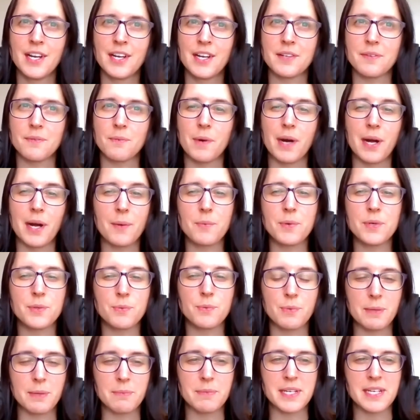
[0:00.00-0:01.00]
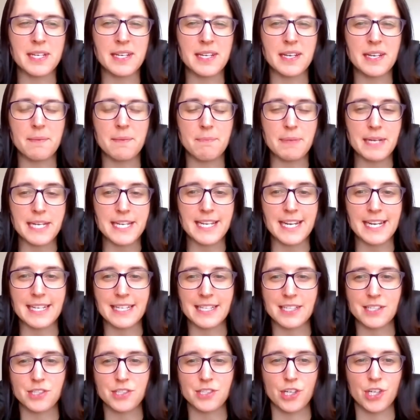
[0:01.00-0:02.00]
why would women be getting
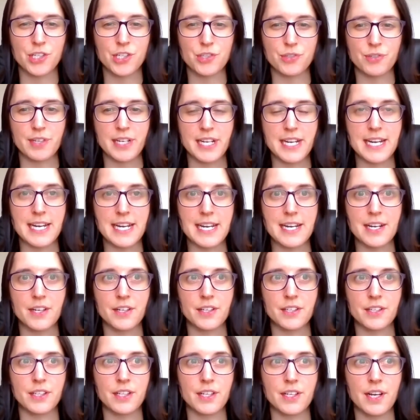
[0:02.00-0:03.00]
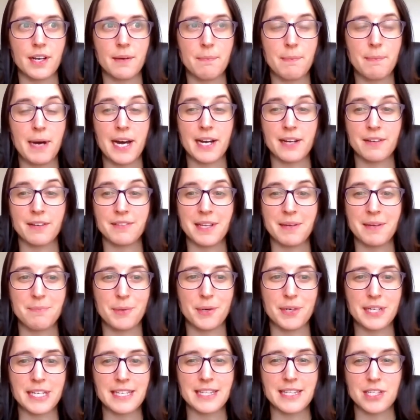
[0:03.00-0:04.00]
surgery on a part of their
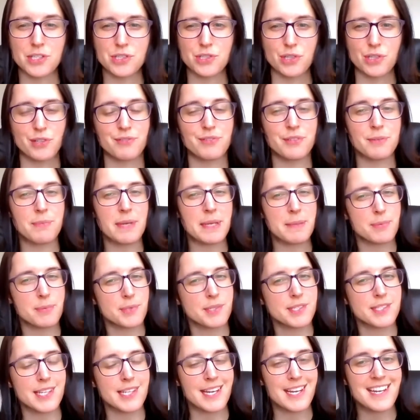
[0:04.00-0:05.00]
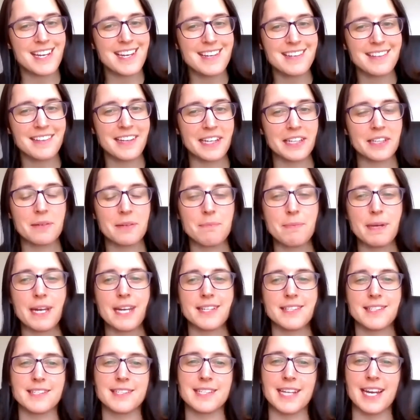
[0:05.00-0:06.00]
body that so few people see, like compared
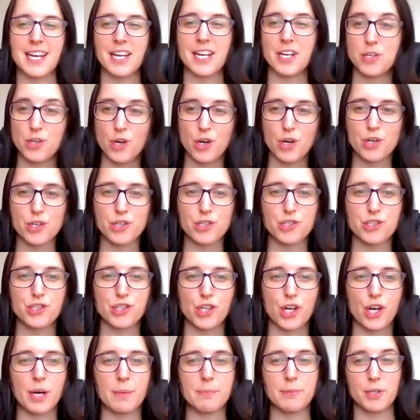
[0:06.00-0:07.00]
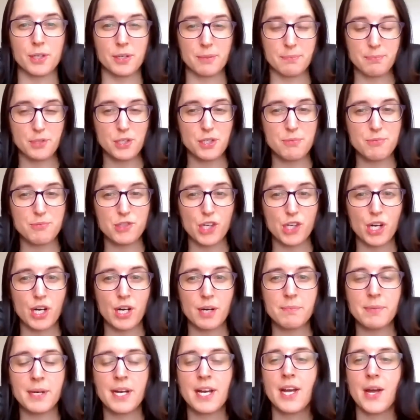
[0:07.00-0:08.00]
to, say, a nose job or a boob
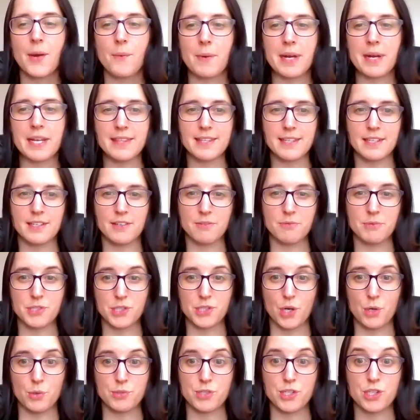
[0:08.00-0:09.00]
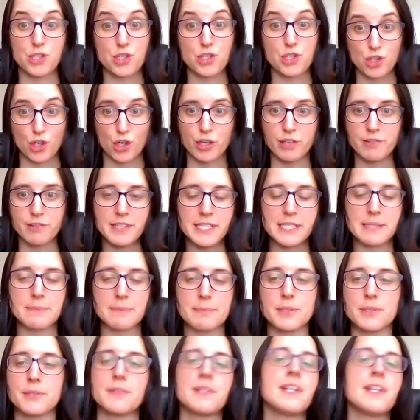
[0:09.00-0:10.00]
job, where the results are so
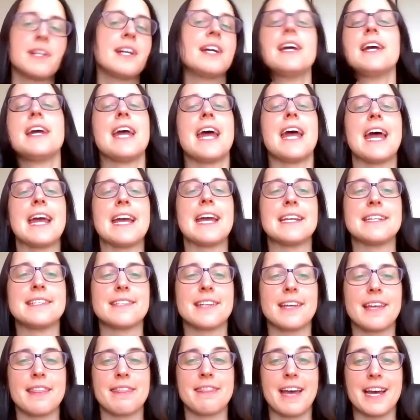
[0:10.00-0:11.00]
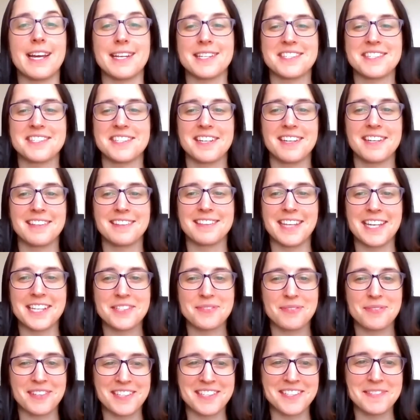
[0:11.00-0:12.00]
visible? And that's that's
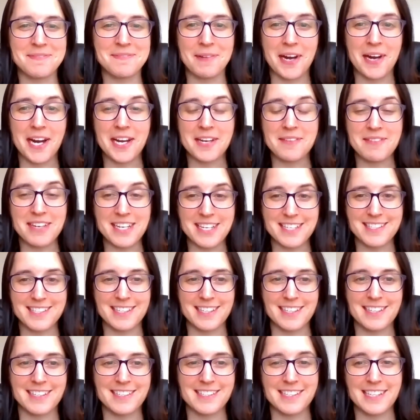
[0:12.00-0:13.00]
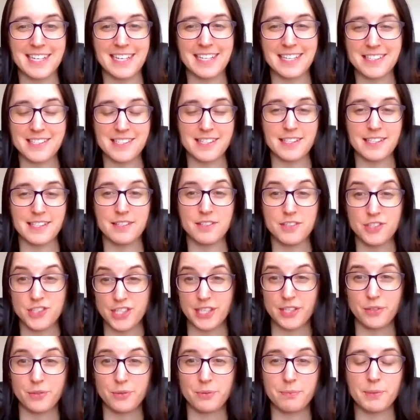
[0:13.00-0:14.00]
what inspired me to, to get into the
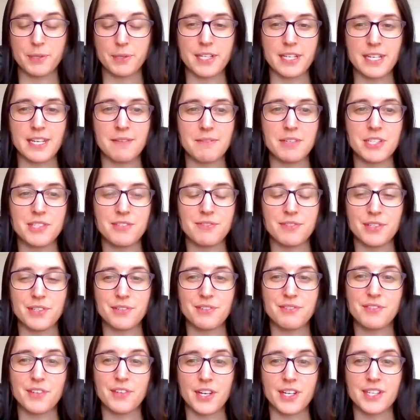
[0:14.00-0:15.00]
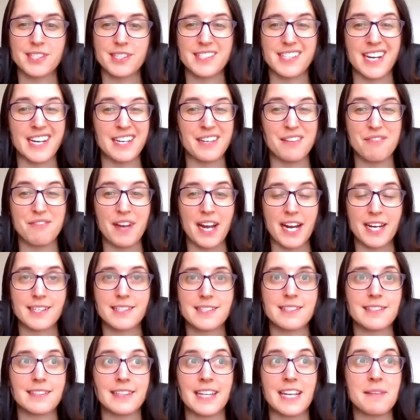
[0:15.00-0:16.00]
genital body image field first. And in fact,
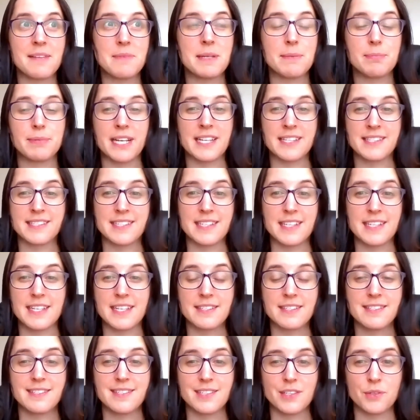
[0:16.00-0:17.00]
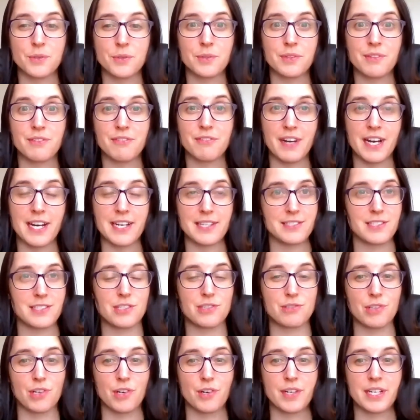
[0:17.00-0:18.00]
labiaplasty is still the fastest
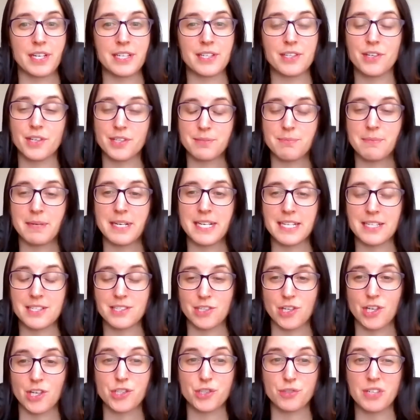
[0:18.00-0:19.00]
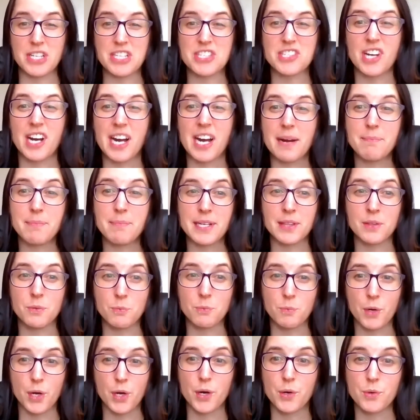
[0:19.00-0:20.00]
growing cosmetic surgery type in the
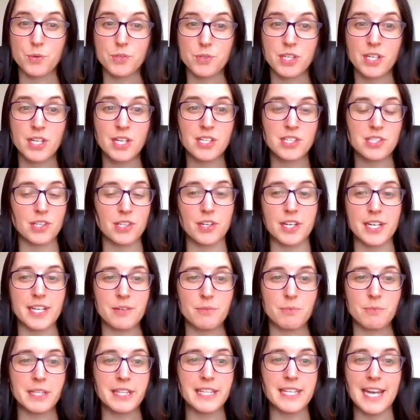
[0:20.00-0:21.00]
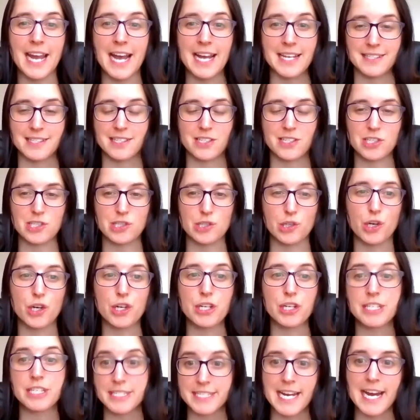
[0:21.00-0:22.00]
world. So it really hasn't
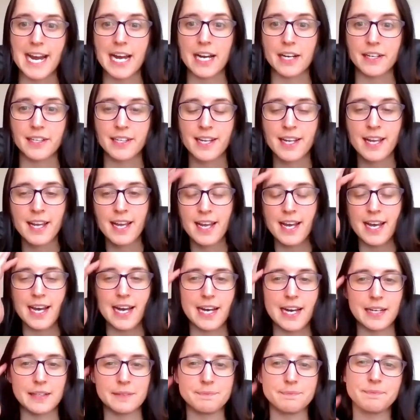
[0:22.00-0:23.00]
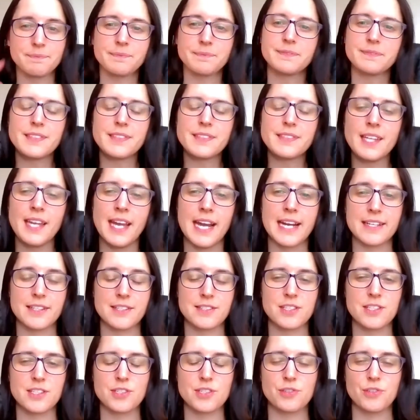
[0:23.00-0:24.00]
slowed down. Um, and it's
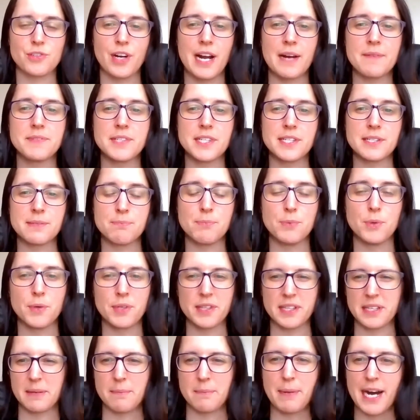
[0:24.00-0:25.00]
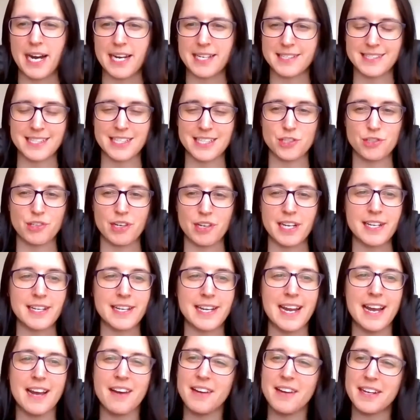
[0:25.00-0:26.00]
described as more than a passing trend
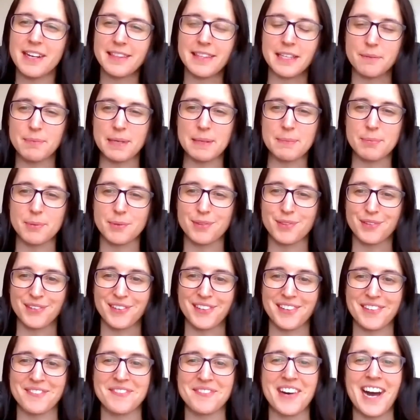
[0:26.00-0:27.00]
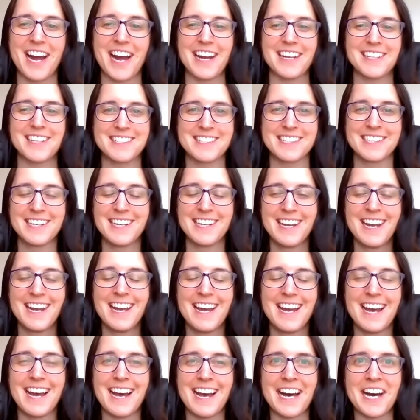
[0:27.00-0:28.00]
now. I think people thought it might
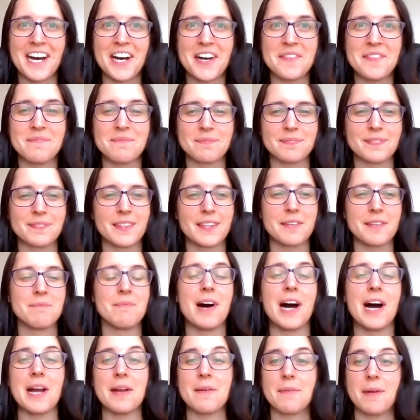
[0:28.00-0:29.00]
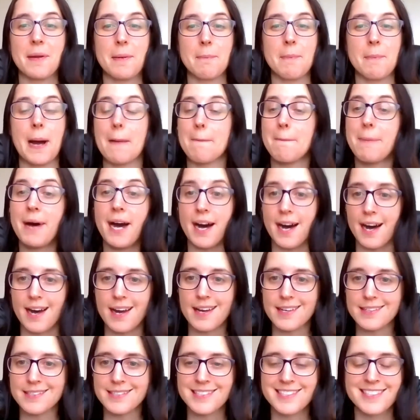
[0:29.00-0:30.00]
um, might might
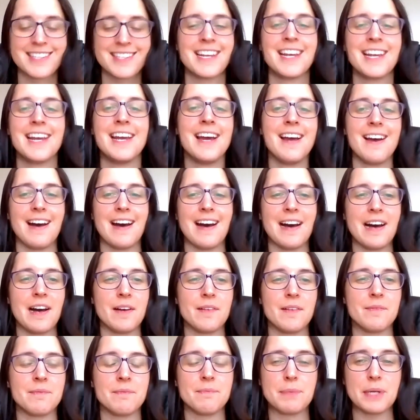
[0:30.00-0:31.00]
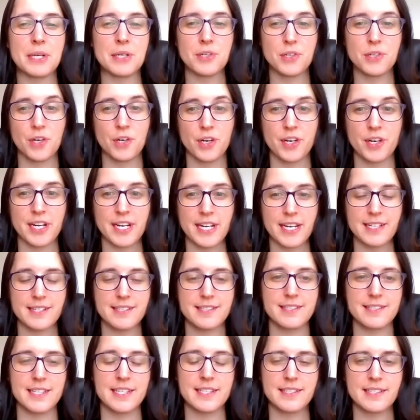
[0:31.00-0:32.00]
pass um, but no, it's
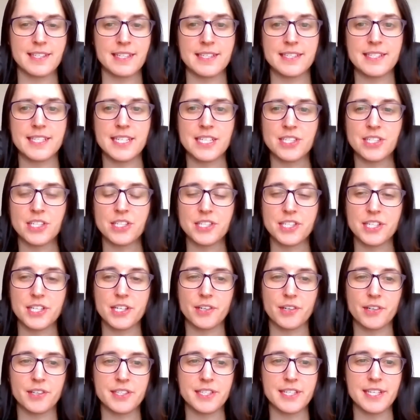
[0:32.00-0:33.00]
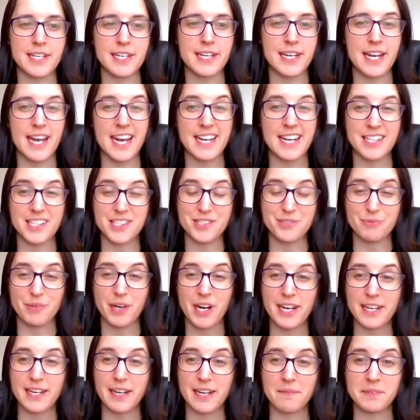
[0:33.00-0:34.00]
it's continued year on year, and it's
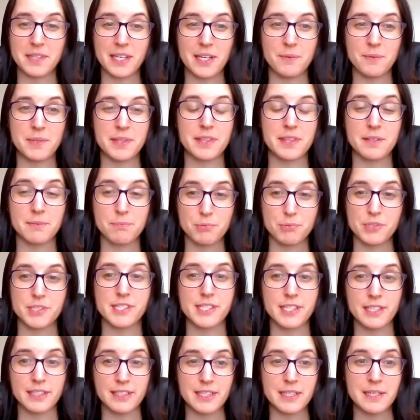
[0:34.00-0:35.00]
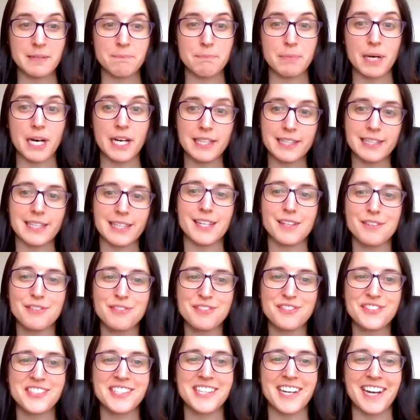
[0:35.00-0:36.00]
right up there with the Brazilian butt
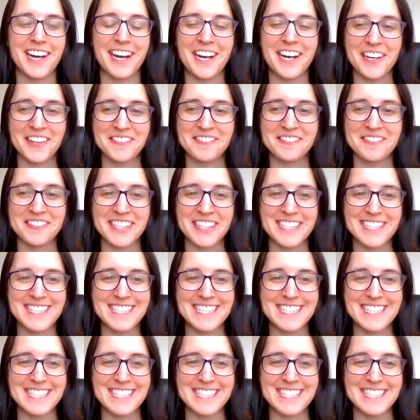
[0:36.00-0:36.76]
lift, um, which